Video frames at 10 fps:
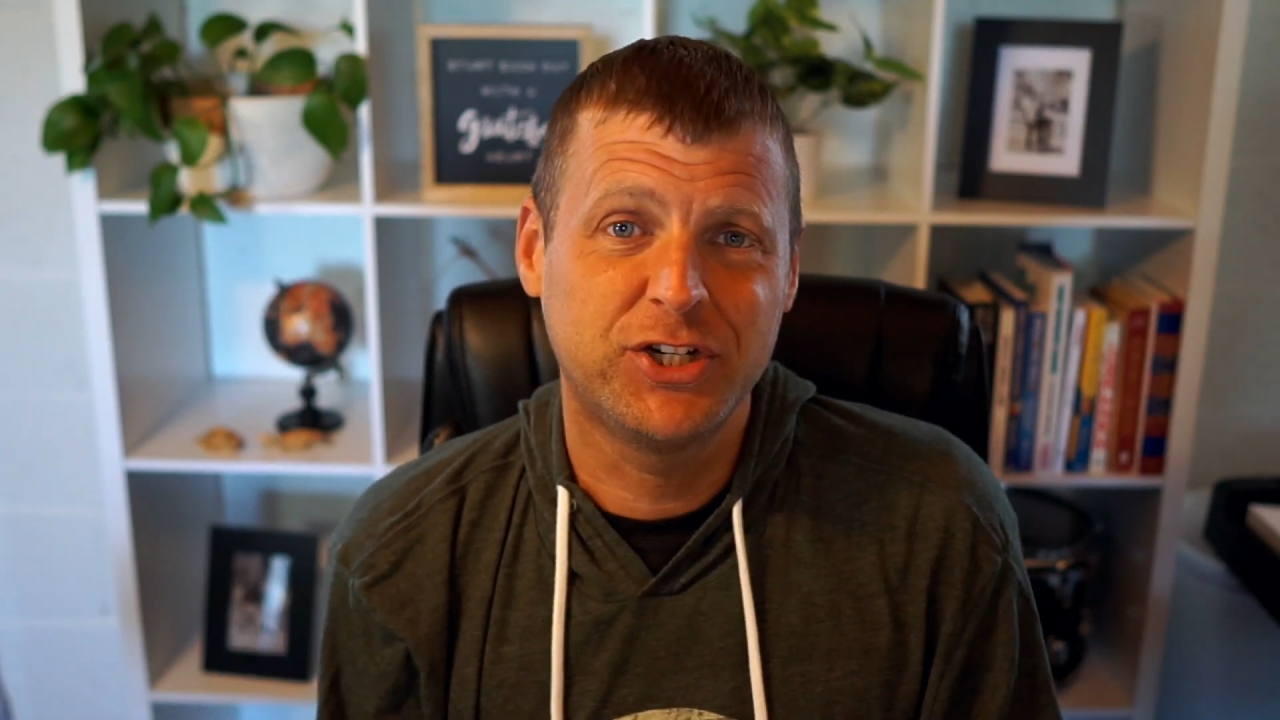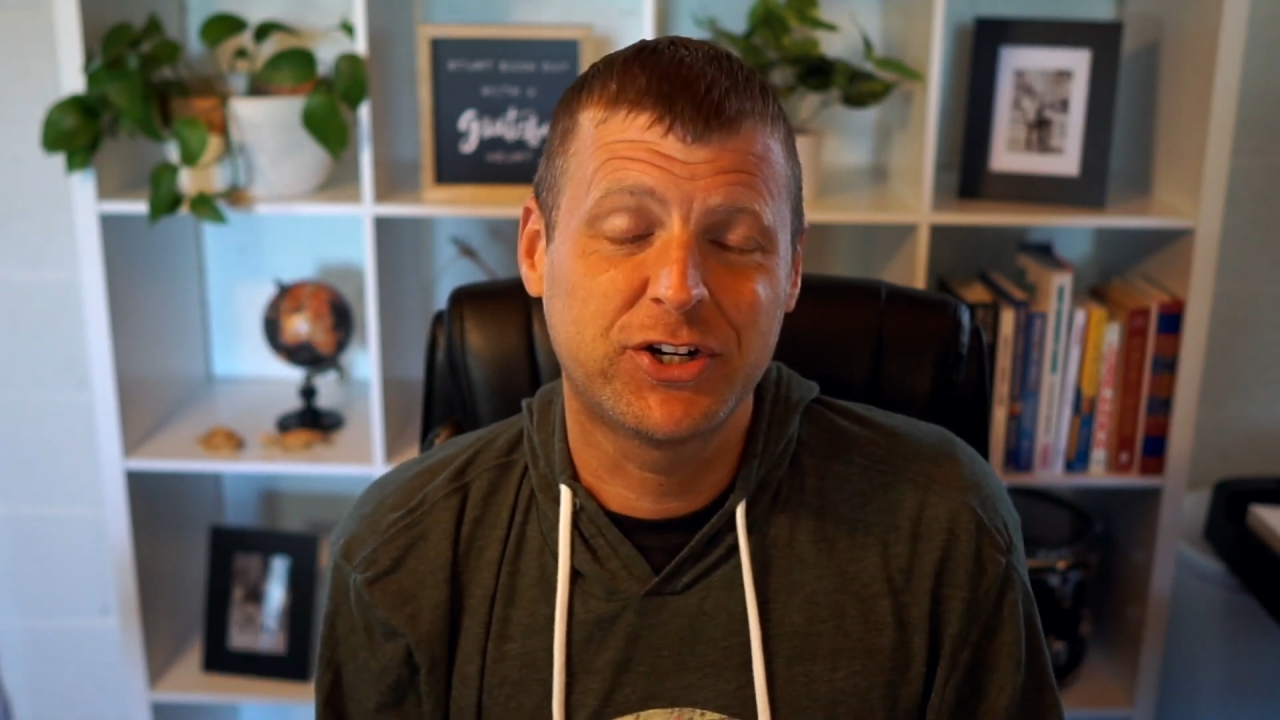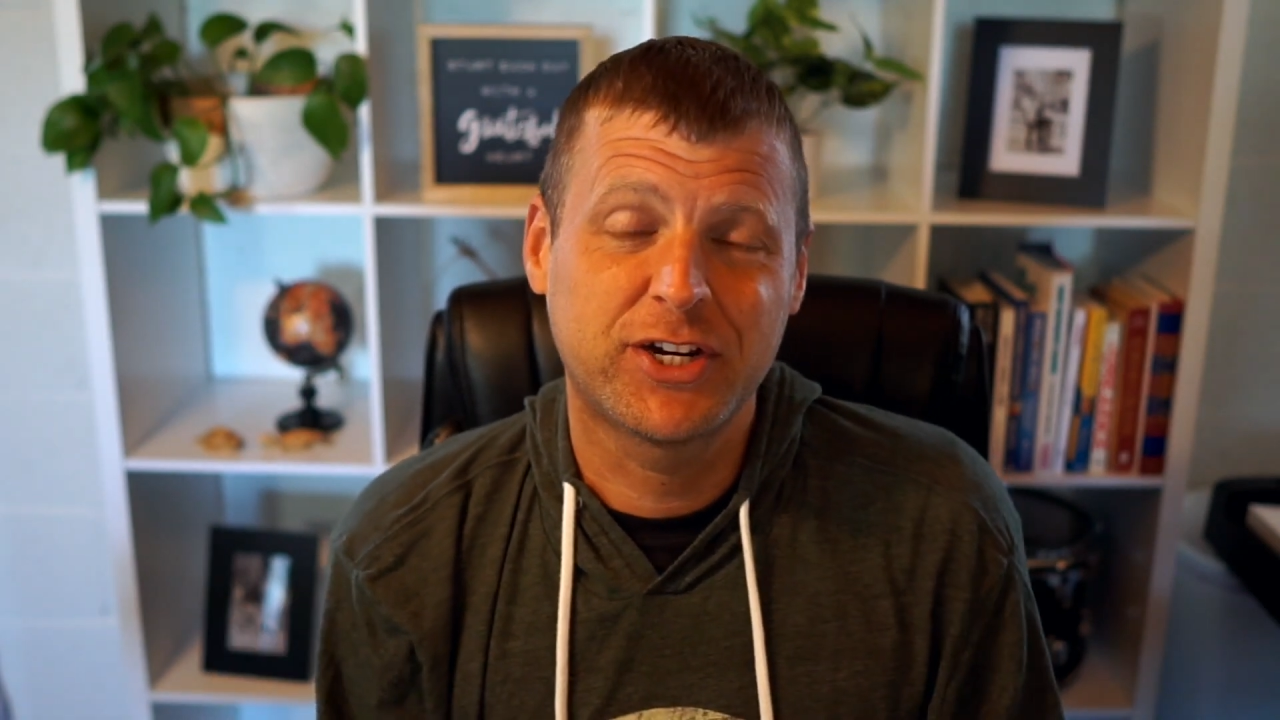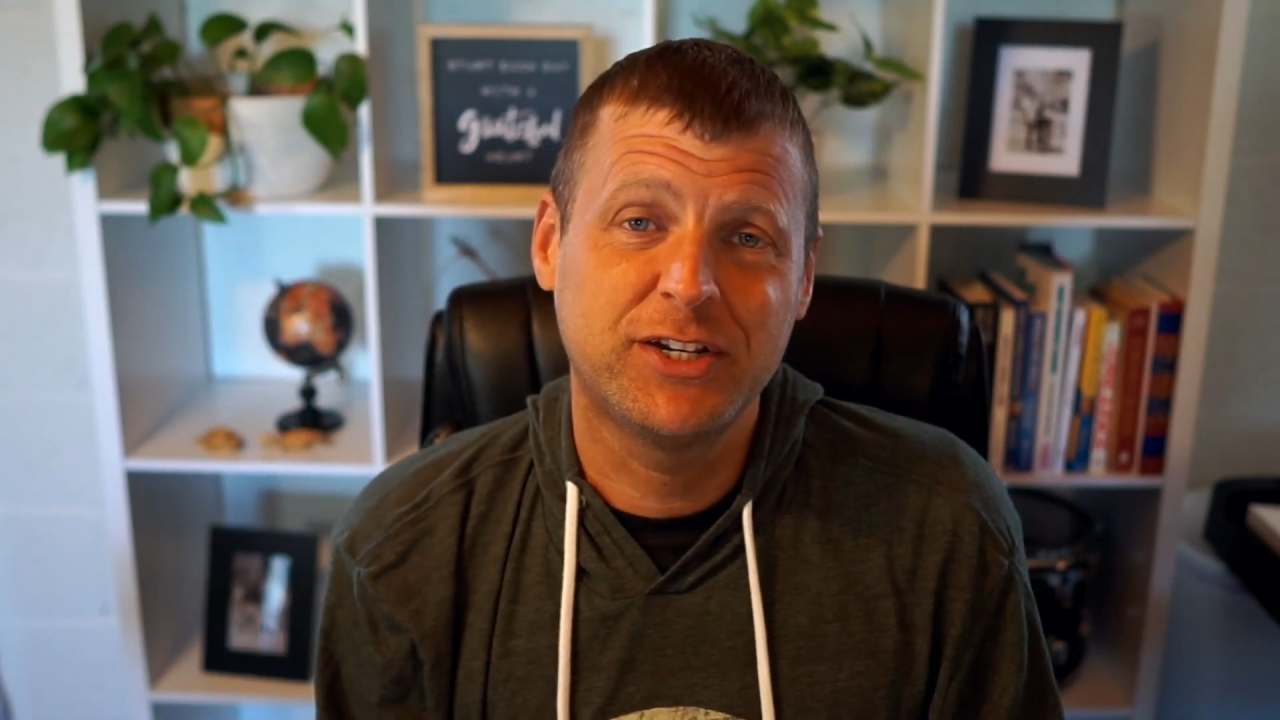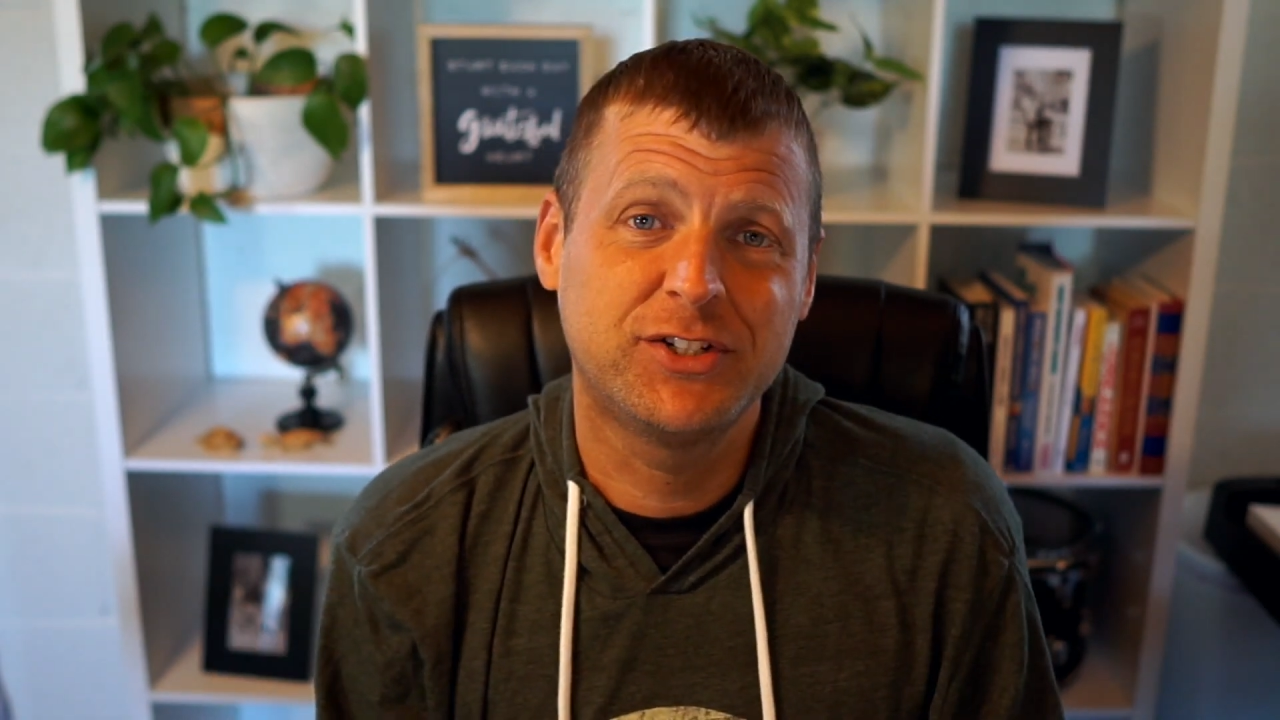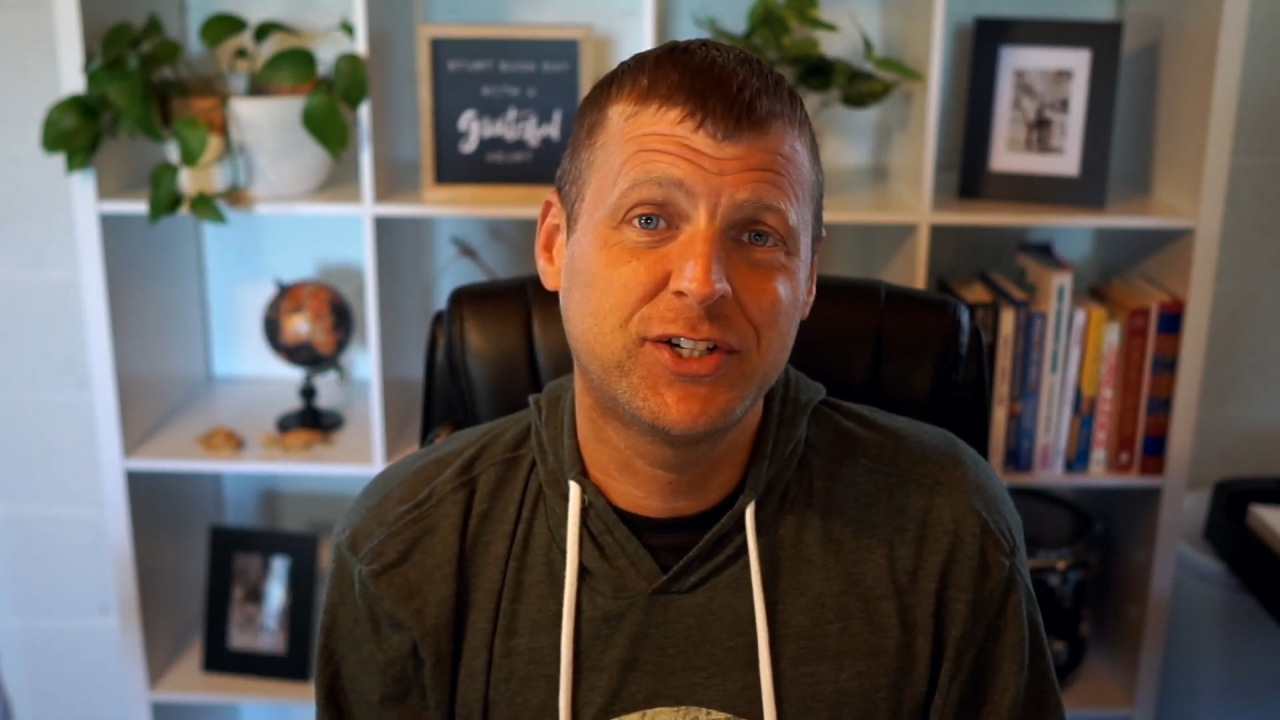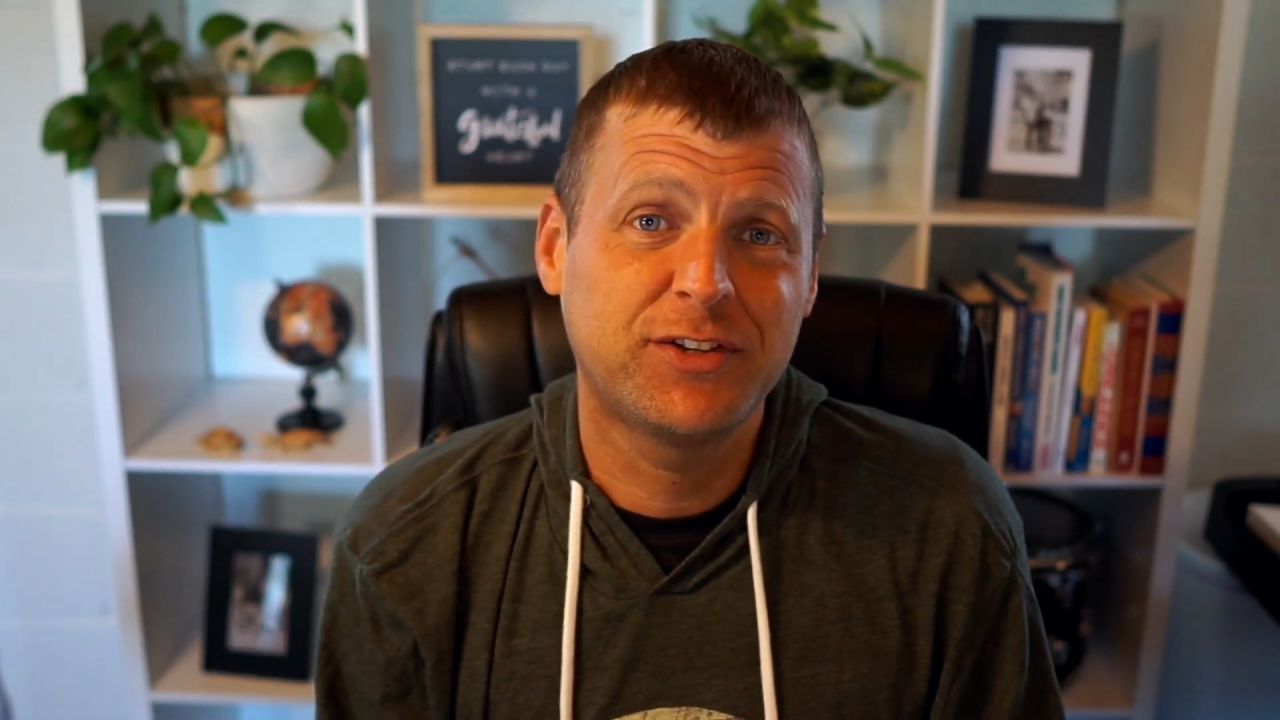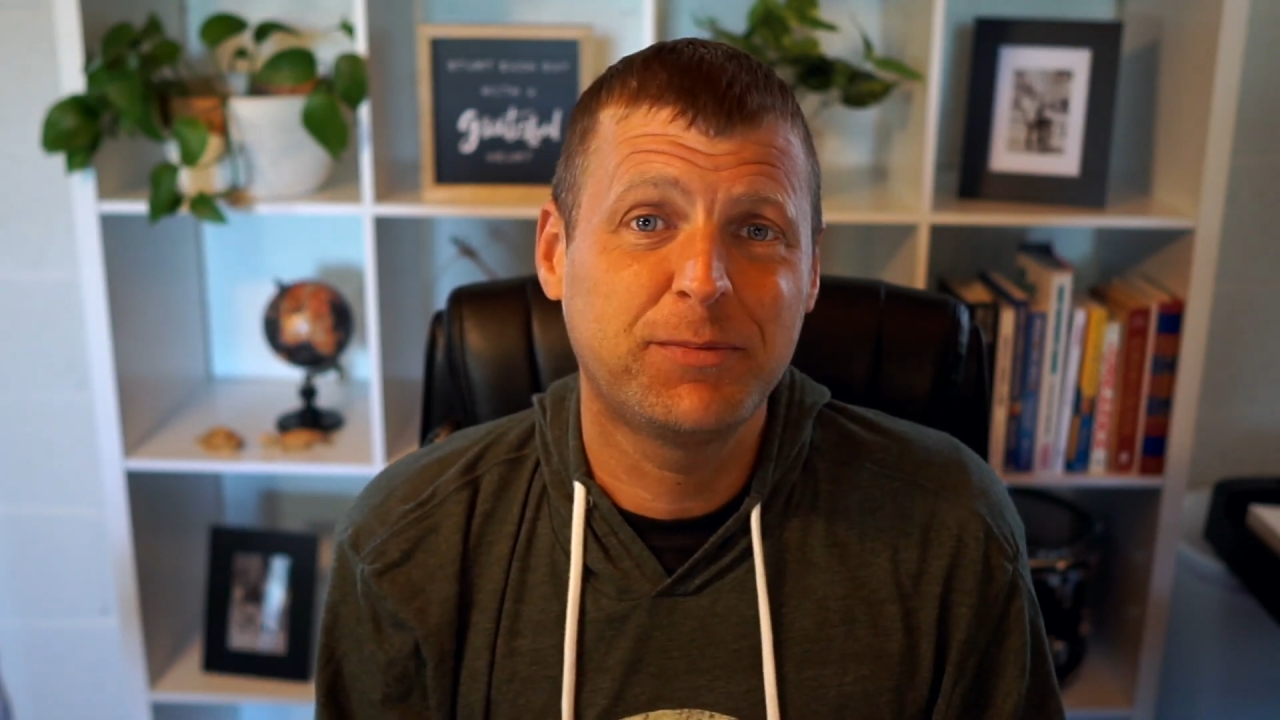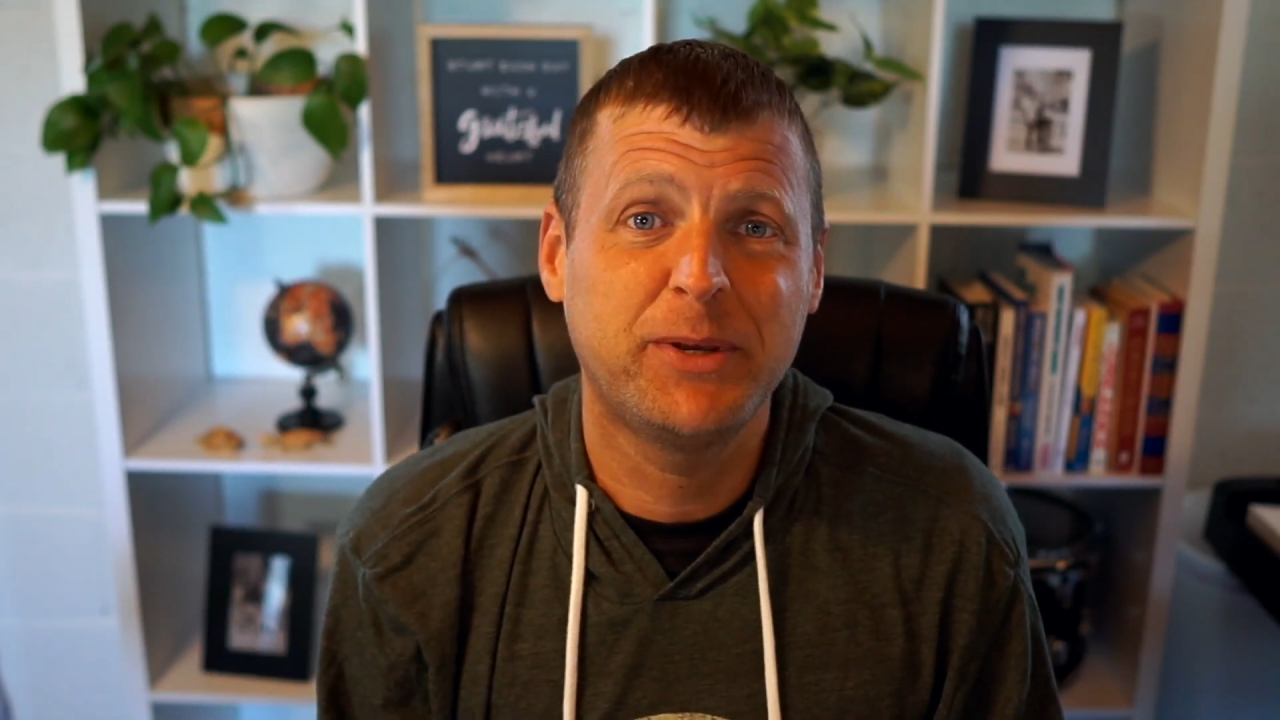here can just